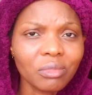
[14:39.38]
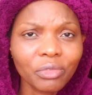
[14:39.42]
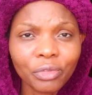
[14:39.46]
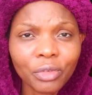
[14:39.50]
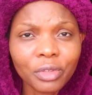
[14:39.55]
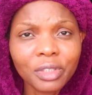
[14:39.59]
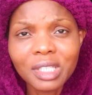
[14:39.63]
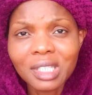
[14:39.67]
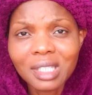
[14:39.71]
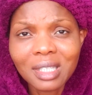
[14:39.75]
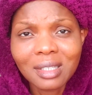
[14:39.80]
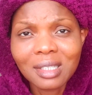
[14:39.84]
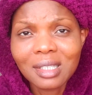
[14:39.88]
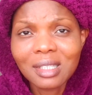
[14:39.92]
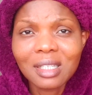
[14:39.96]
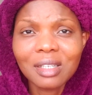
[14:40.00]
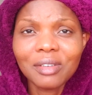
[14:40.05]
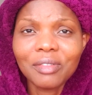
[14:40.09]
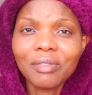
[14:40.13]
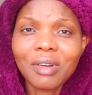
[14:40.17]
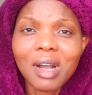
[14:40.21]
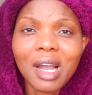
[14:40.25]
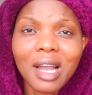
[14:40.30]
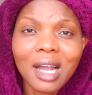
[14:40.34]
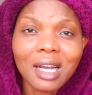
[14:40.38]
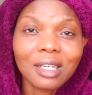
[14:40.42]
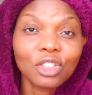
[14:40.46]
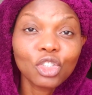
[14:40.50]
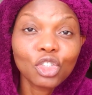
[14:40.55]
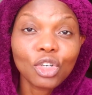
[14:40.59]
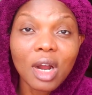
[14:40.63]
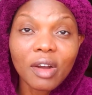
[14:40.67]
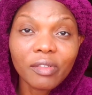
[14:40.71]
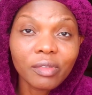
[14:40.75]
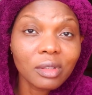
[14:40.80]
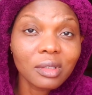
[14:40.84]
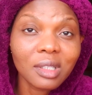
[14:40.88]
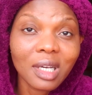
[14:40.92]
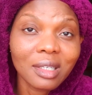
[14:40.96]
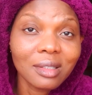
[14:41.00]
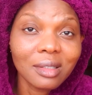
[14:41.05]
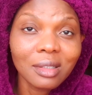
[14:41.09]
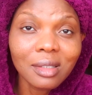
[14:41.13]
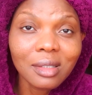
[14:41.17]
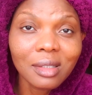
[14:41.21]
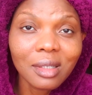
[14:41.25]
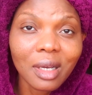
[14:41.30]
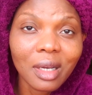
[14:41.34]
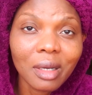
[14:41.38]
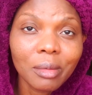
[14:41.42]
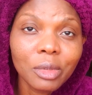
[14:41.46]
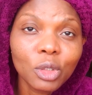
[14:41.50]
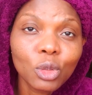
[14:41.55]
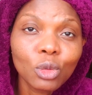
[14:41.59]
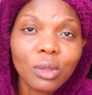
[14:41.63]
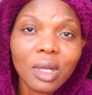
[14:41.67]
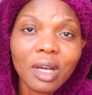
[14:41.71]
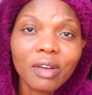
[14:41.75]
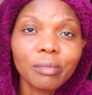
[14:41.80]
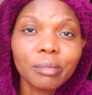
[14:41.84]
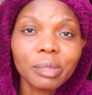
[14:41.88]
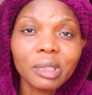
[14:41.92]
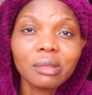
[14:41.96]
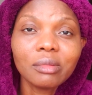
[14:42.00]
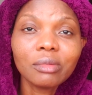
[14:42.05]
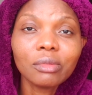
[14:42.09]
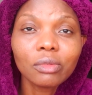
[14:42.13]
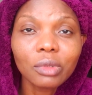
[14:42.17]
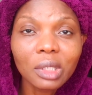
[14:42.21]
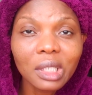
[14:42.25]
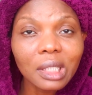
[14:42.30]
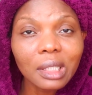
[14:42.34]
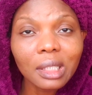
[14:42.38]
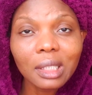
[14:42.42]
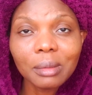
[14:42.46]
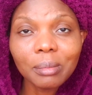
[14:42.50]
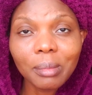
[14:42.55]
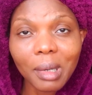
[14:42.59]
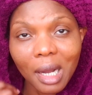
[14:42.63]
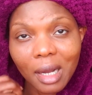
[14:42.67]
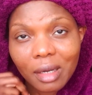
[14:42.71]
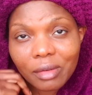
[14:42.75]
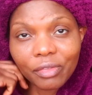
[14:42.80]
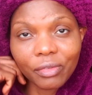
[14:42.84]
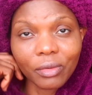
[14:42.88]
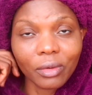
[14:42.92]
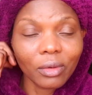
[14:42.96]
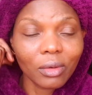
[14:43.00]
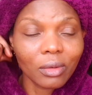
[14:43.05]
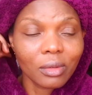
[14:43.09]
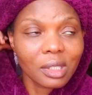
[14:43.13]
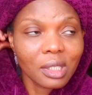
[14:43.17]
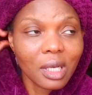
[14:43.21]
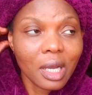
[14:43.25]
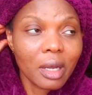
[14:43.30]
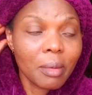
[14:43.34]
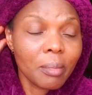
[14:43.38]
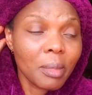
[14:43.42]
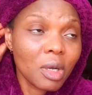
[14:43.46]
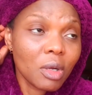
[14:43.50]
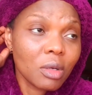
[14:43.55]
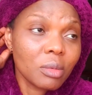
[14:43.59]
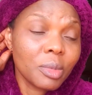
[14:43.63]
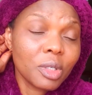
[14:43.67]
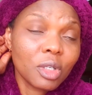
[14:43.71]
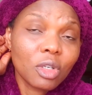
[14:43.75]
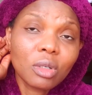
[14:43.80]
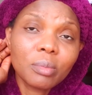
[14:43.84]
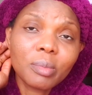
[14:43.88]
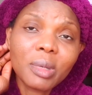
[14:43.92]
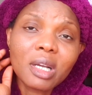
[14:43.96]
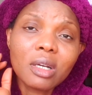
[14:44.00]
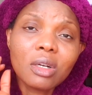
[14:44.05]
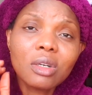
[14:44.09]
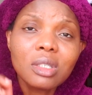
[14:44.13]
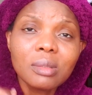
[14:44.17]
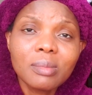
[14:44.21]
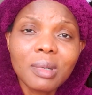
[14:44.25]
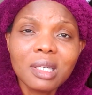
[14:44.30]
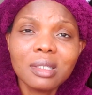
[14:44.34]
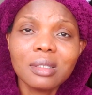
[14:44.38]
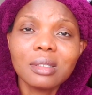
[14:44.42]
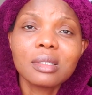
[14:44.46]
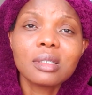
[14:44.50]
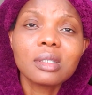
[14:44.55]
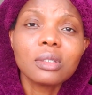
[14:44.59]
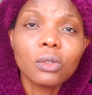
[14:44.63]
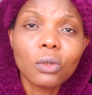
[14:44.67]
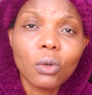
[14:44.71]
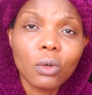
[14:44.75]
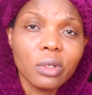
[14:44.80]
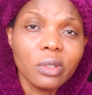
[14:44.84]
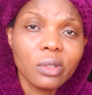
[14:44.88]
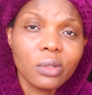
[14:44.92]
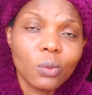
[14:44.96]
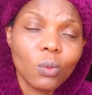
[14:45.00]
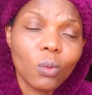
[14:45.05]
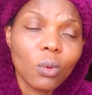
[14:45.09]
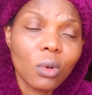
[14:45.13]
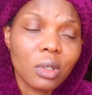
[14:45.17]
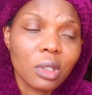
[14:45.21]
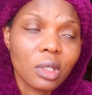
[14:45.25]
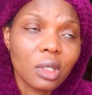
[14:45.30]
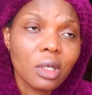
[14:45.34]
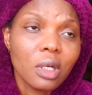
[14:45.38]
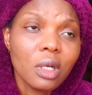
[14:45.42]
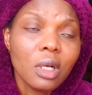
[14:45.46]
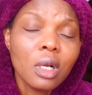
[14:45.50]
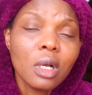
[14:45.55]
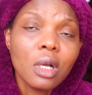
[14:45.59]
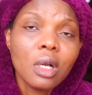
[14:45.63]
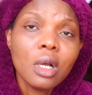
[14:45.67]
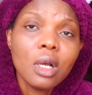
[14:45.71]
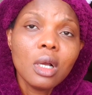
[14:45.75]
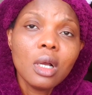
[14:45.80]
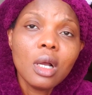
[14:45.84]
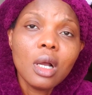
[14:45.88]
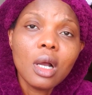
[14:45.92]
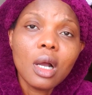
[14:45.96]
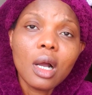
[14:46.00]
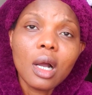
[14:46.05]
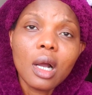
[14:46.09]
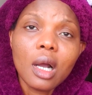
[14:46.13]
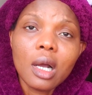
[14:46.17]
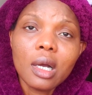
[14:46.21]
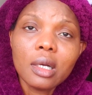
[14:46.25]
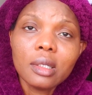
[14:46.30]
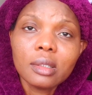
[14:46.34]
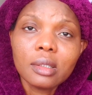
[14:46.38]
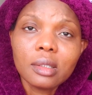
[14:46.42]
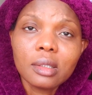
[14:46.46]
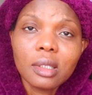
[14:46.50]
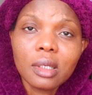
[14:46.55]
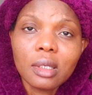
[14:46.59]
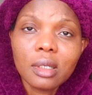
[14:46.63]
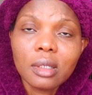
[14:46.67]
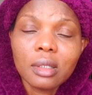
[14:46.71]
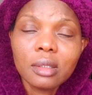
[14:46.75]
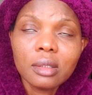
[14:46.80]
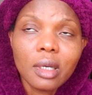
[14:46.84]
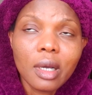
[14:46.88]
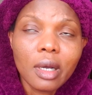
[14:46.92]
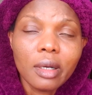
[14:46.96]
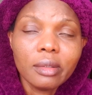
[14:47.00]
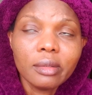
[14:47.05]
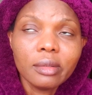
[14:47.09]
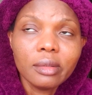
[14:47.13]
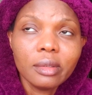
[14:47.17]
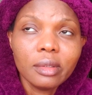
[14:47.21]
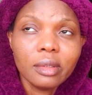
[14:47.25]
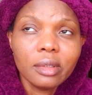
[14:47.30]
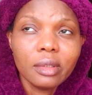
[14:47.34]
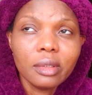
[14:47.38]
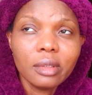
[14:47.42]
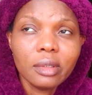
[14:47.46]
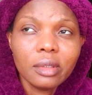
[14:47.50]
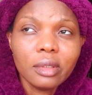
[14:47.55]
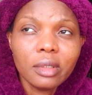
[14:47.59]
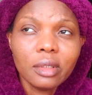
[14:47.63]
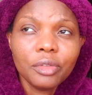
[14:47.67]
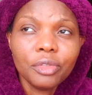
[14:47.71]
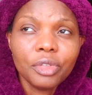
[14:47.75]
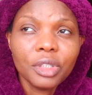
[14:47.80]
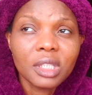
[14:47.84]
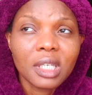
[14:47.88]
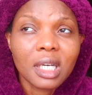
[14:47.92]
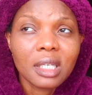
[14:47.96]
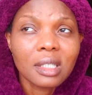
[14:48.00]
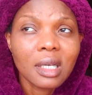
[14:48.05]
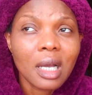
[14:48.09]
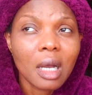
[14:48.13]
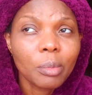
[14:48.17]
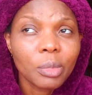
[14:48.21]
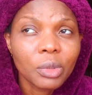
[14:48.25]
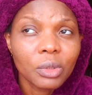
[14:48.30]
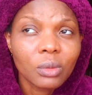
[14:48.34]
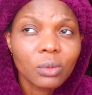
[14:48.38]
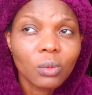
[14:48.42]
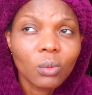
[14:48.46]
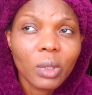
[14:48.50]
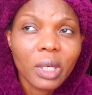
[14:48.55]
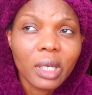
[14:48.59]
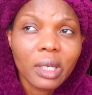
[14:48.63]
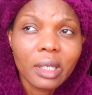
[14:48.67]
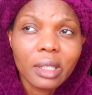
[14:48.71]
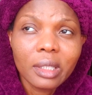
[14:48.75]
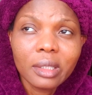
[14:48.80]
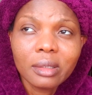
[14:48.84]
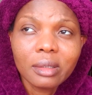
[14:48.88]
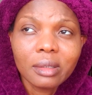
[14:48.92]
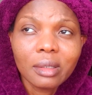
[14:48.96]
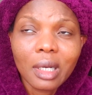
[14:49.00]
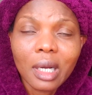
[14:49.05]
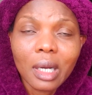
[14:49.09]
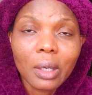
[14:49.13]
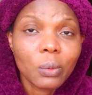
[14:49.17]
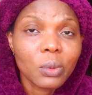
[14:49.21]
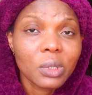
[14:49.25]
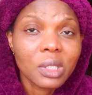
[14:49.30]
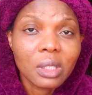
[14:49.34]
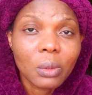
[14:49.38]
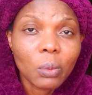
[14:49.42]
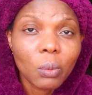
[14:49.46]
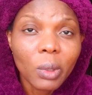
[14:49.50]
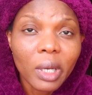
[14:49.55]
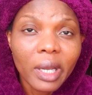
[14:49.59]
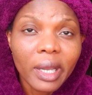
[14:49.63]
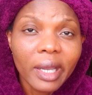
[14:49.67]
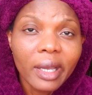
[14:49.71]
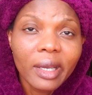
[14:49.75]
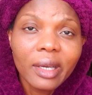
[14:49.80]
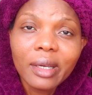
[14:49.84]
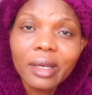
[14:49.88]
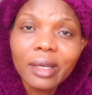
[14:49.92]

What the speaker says: for instance, if I had traveled at this time, it would have been really bad for us, I and my husband, because my husband is still going to work. And yeah, if it had happened when I was away,